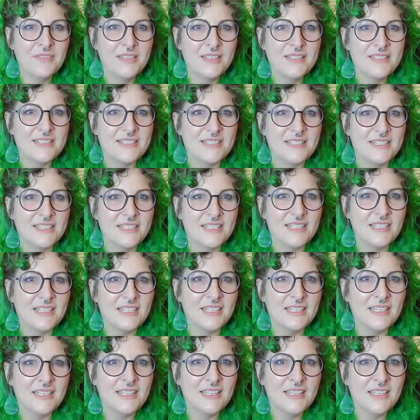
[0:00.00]

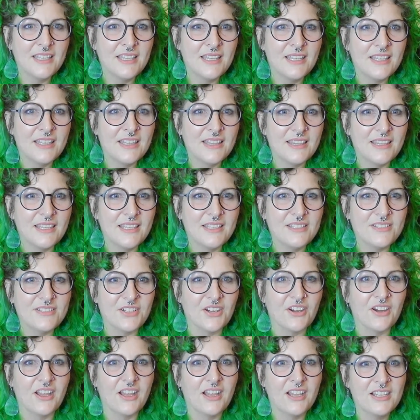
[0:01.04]
Cindy, these
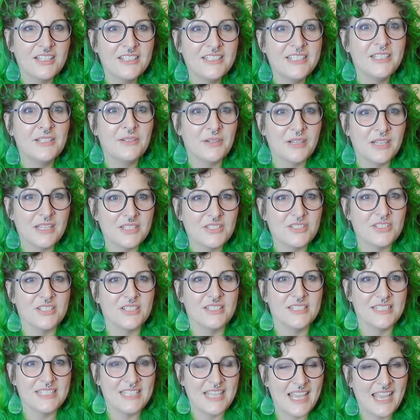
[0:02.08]
are ugly
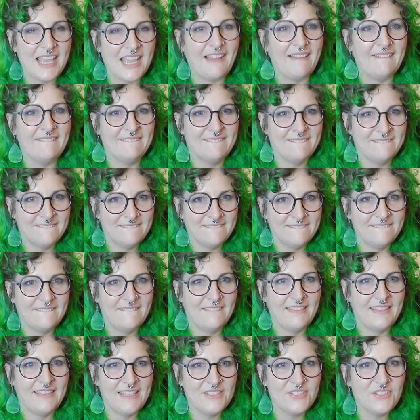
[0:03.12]
questions. Yeah,
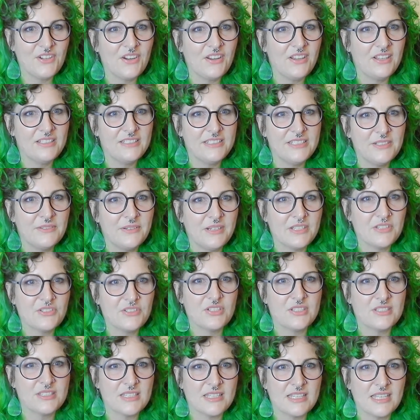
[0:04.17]
these are ugly
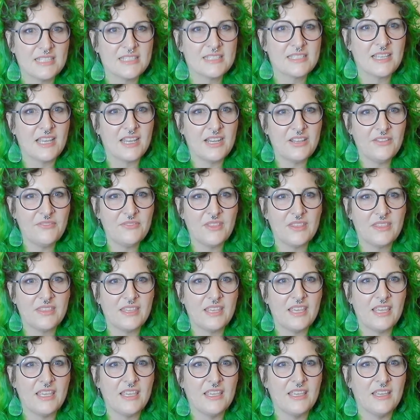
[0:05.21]
questions. And that's kind of the
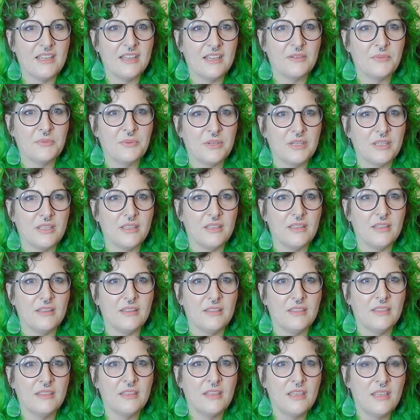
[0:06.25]
thing
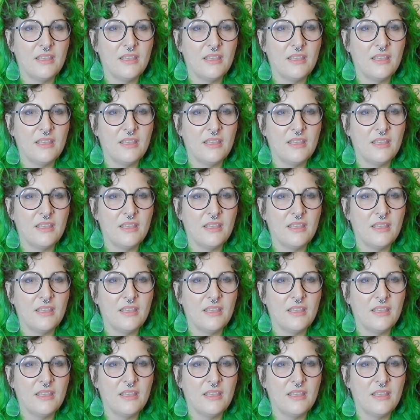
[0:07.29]
with